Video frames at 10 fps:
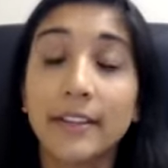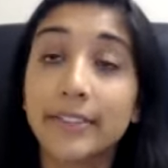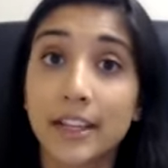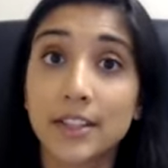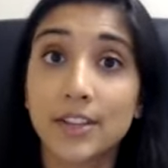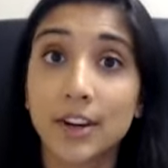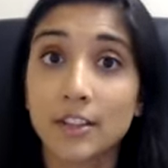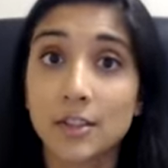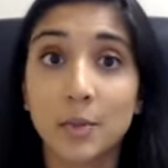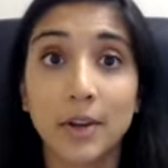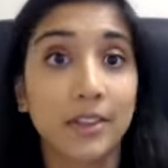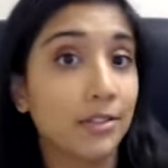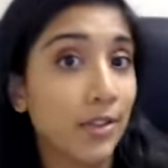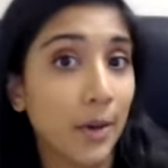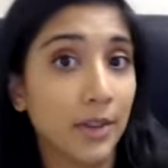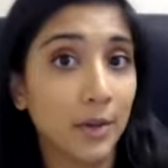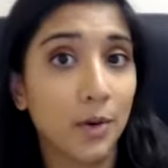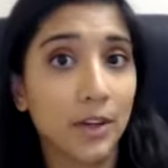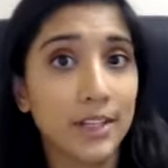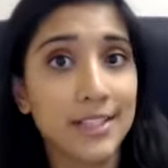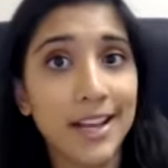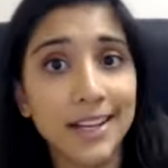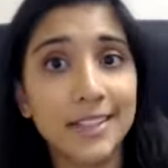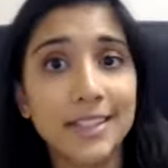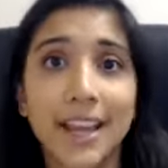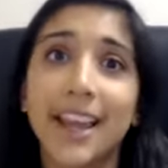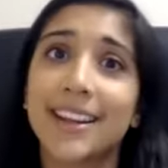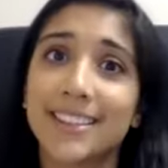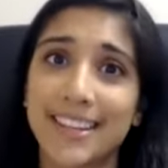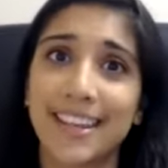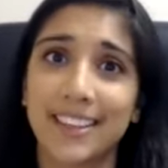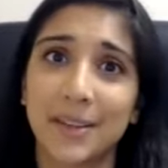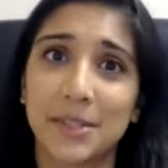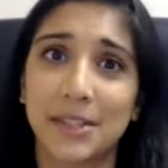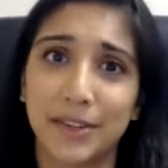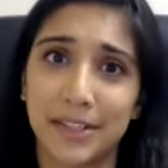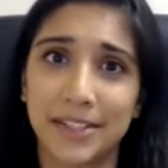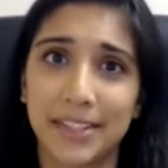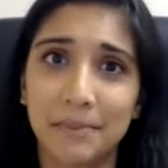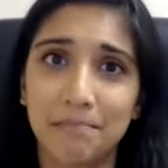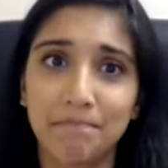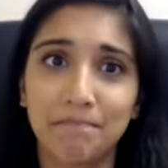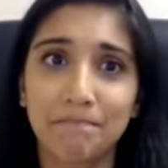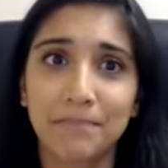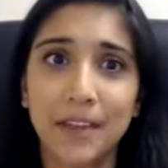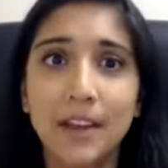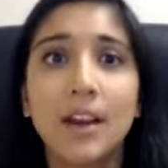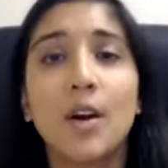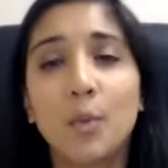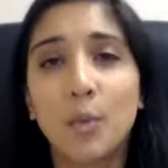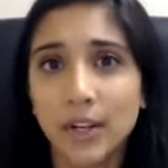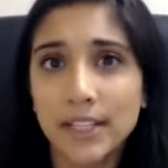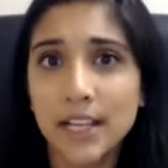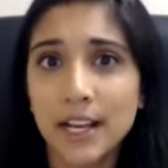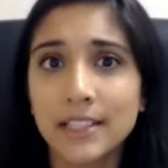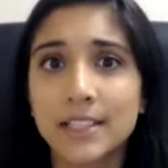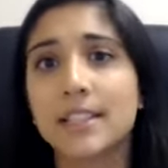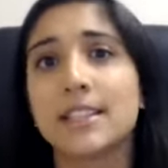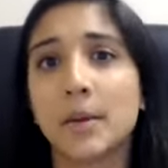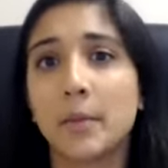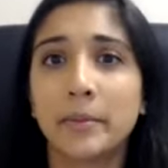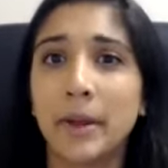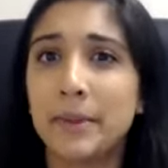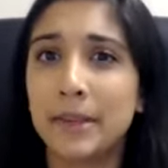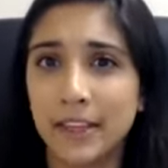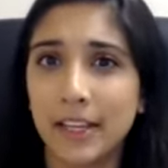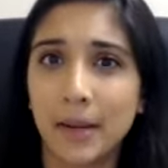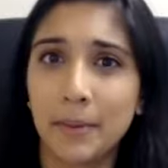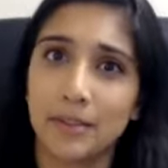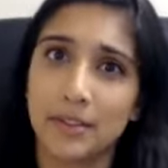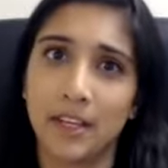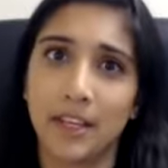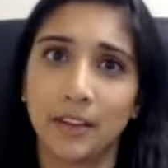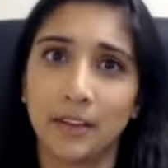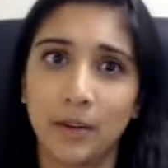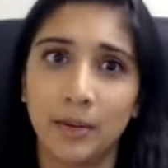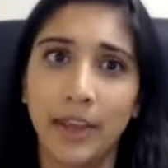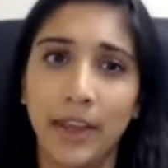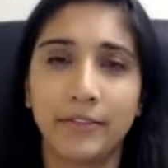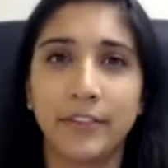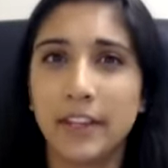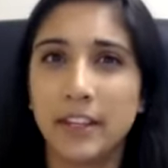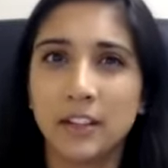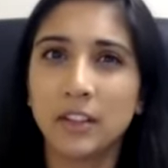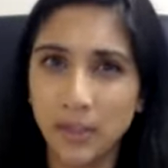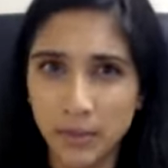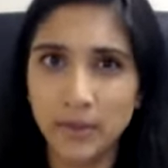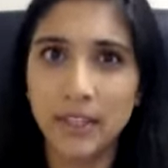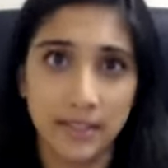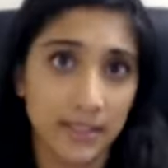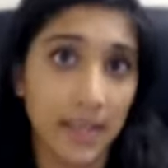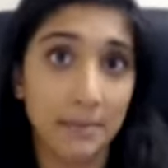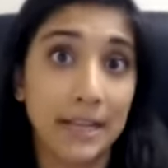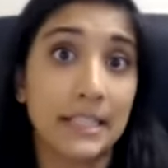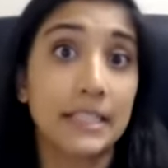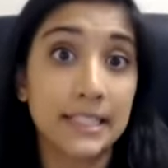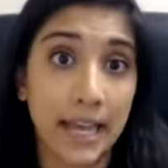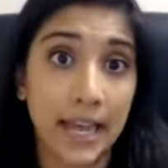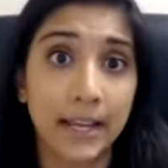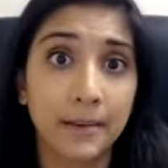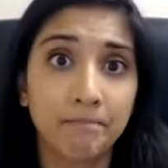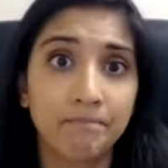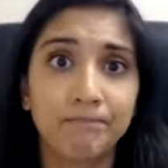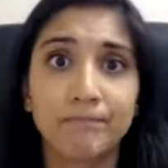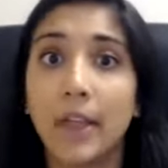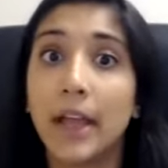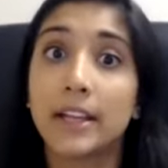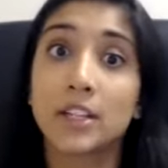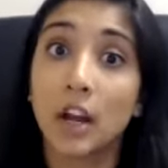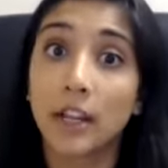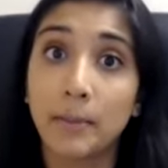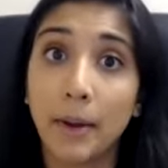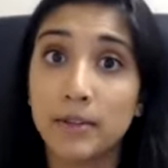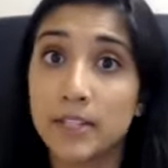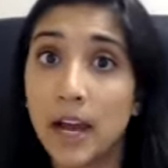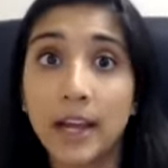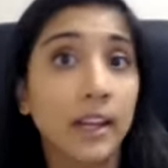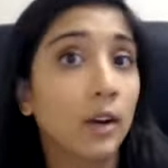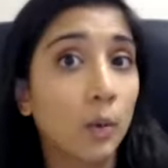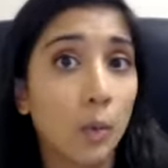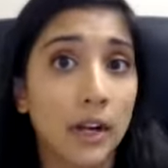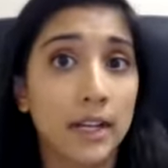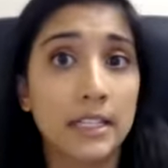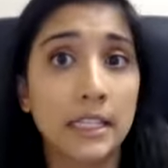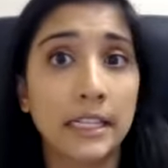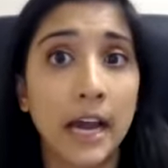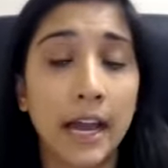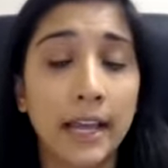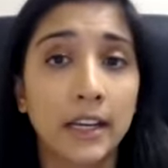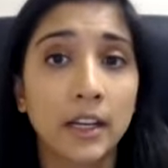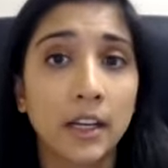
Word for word: That starts with knowing the warning signs and taking them seriously. Warning signs that someone might be thinking about taking their own life include things they might say, like talking about dying or wanting to die,